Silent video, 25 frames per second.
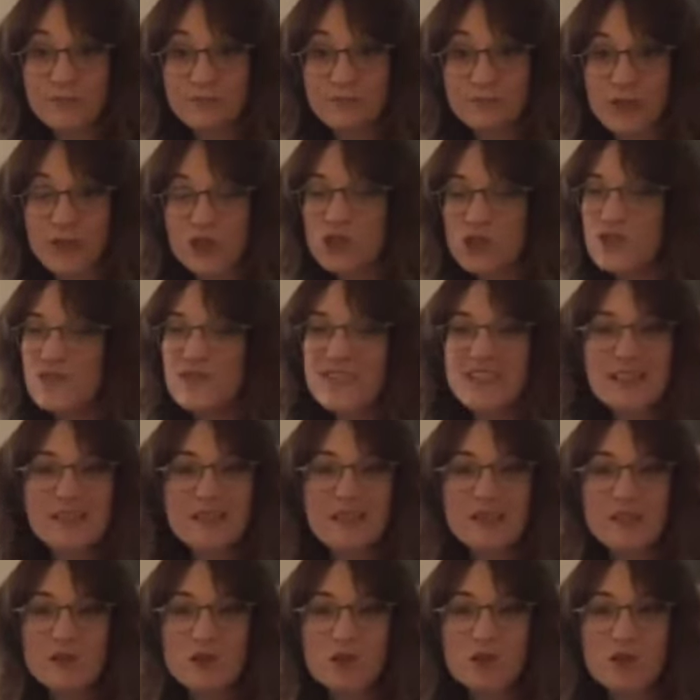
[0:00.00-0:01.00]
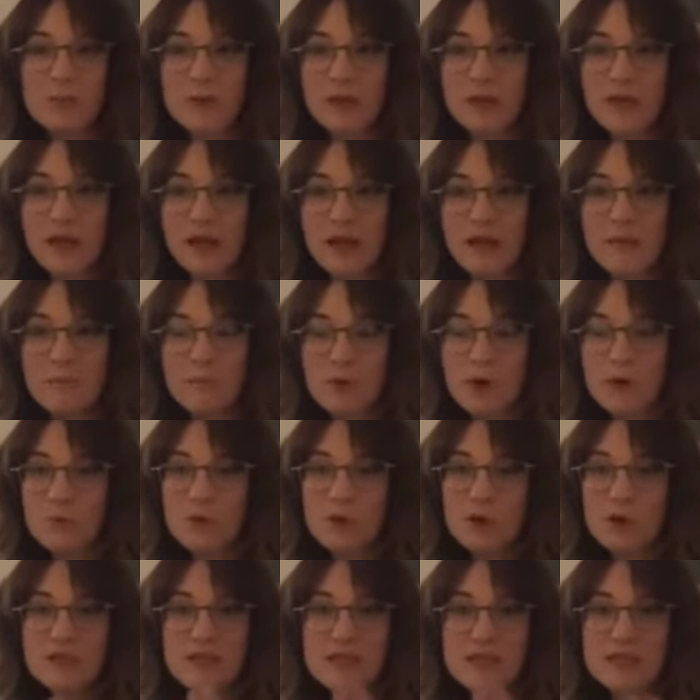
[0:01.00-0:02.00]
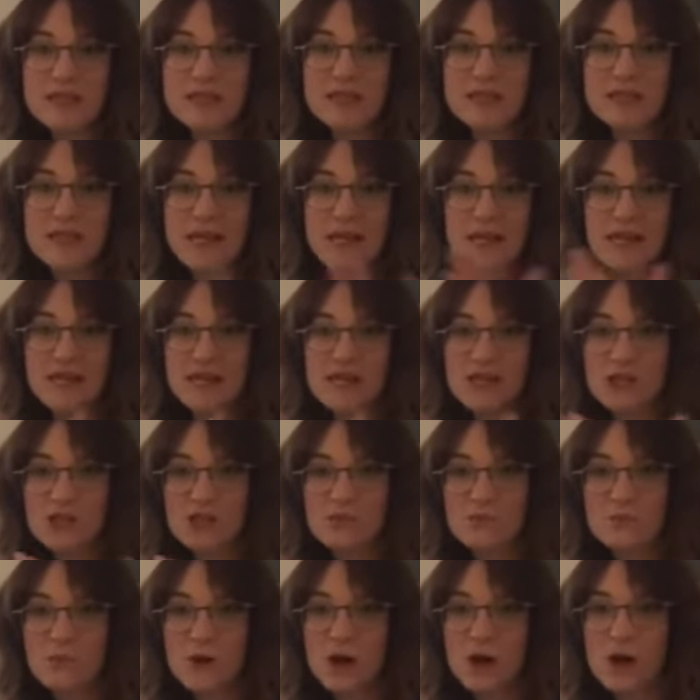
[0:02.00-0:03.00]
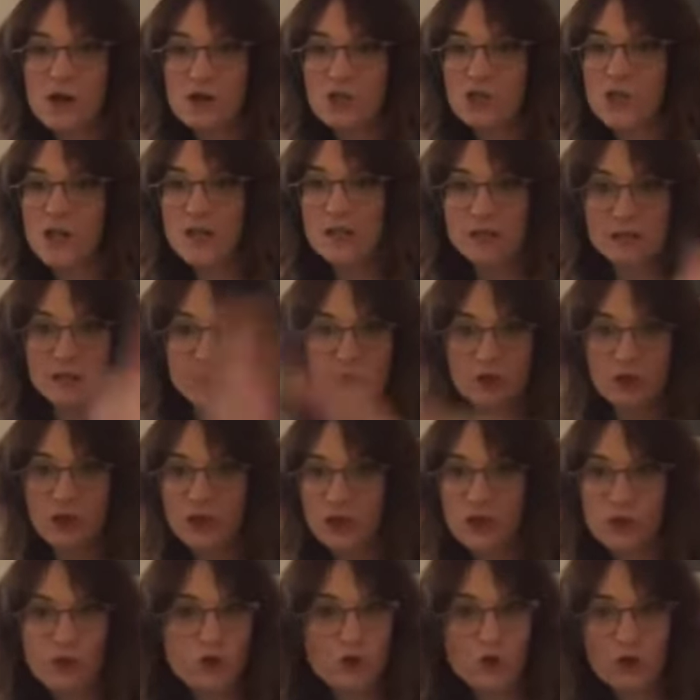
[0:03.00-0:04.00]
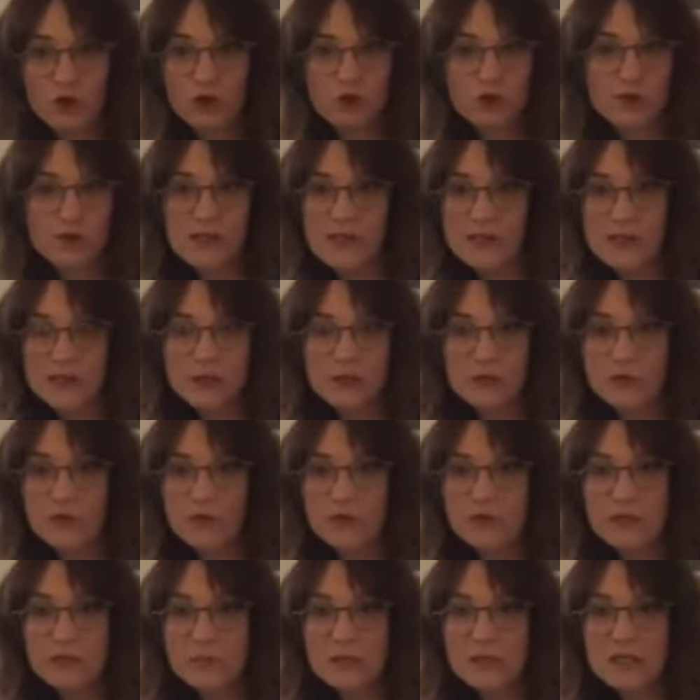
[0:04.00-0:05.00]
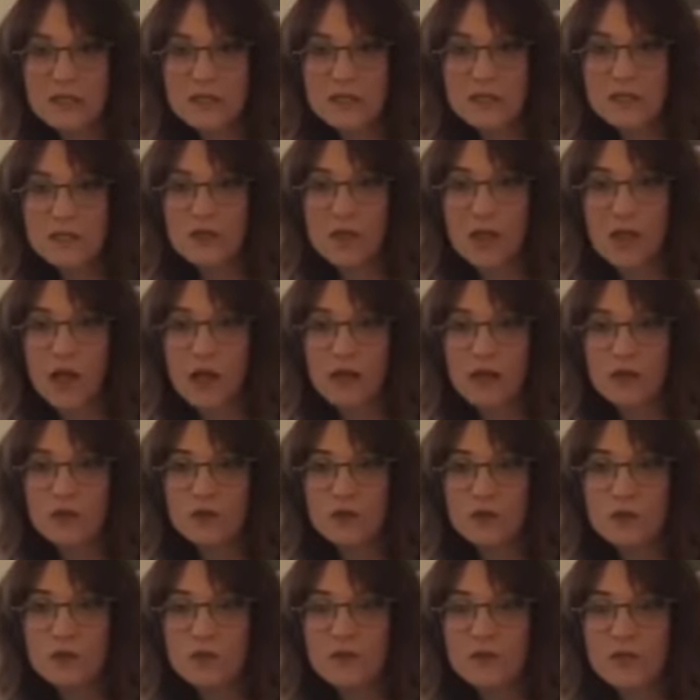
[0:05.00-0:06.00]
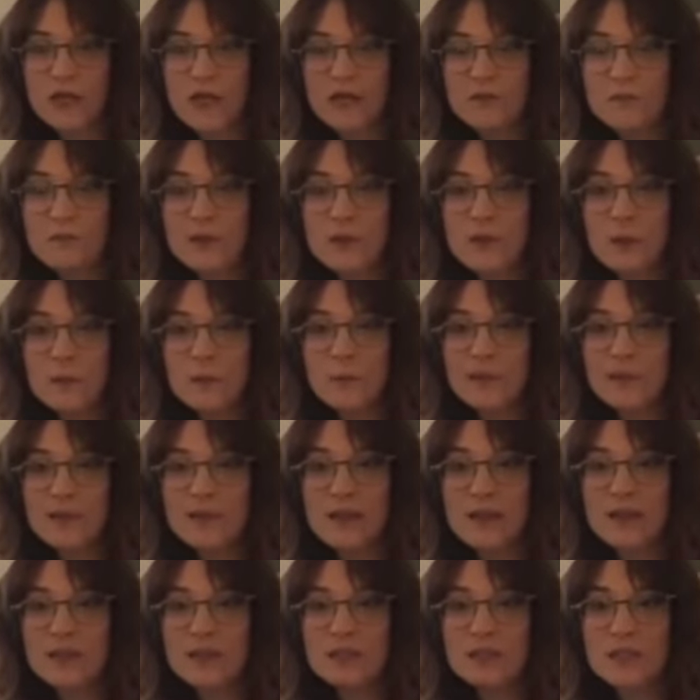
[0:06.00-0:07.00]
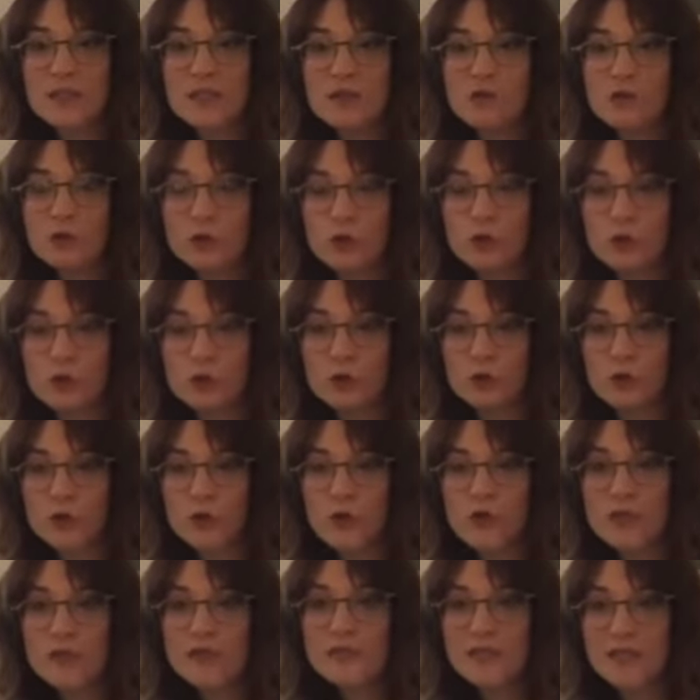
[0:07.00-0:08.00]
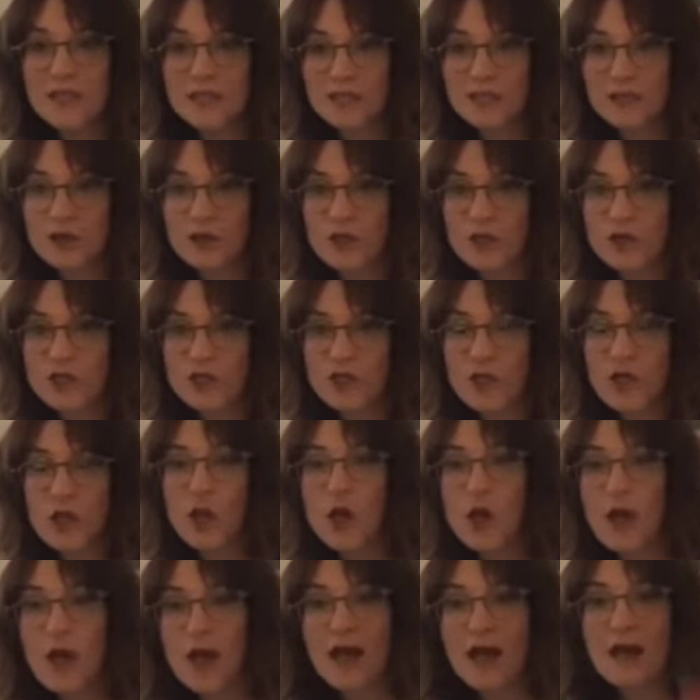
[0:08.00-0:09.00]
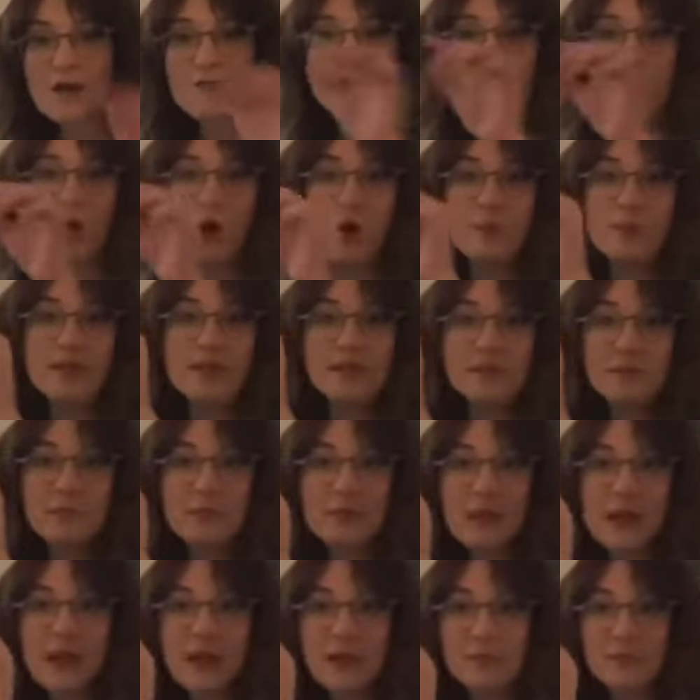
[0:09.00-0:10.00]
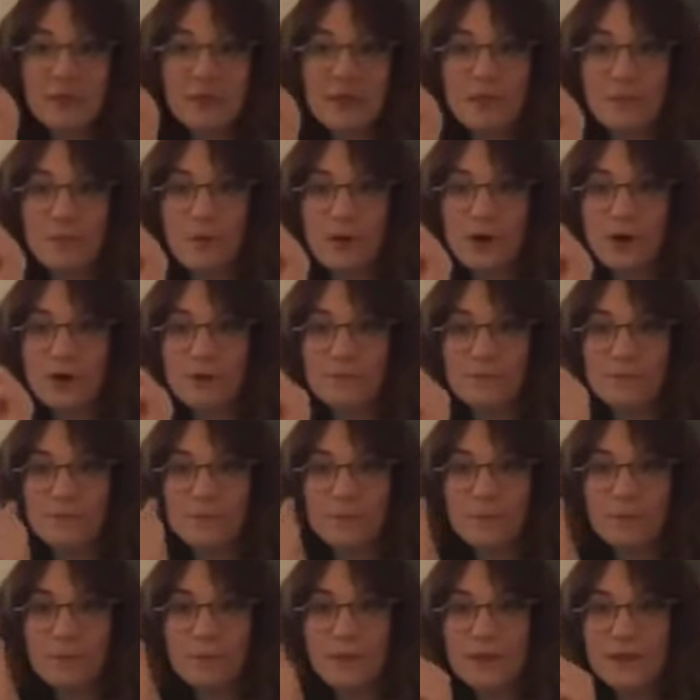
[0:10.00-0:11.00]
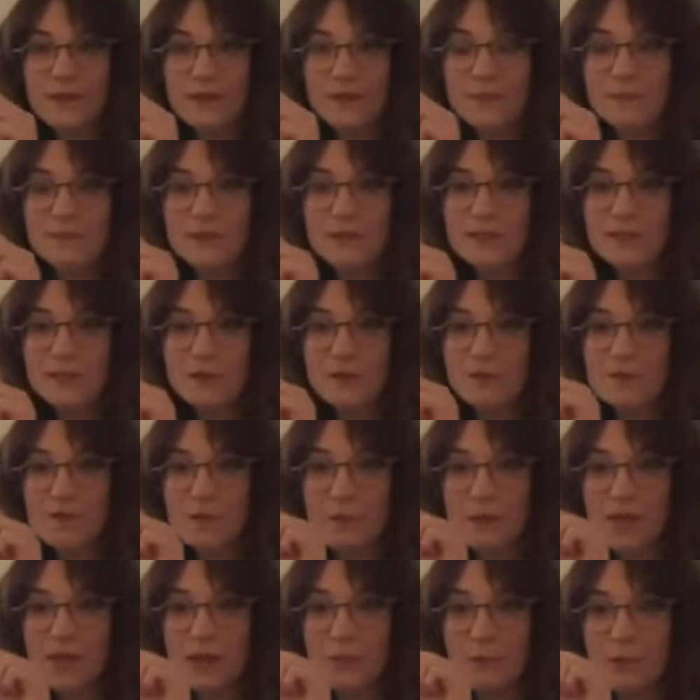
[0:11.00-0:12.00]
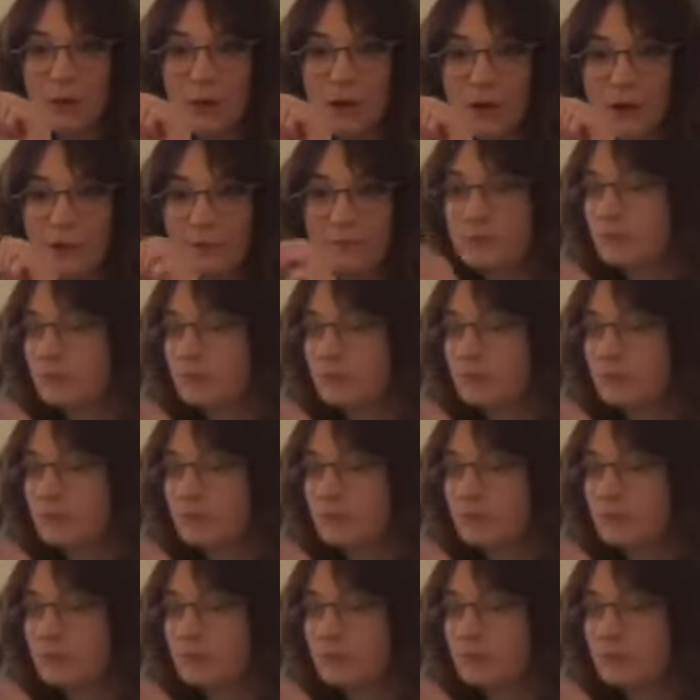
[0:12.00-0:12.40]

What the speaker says: I should have said this all at the beginning, but because it's the decoration part, Jackson, you can go and do this in your own speed and in your own time. But yeah, you'll need glue, scissors. I've got a piece of black paper, some silver paper.